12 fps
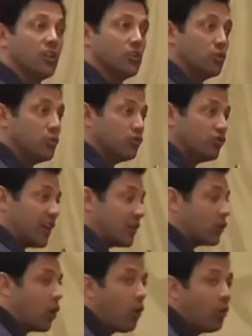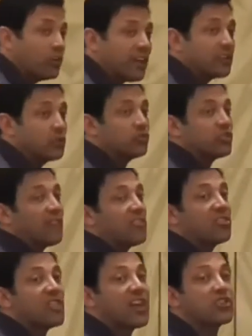You set a goal, you had to do
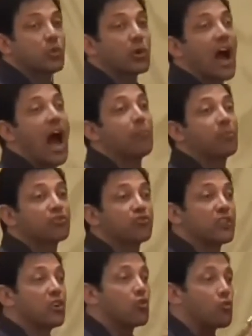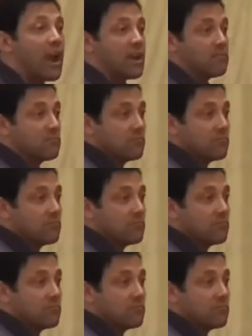seven things, you accomplished three, great,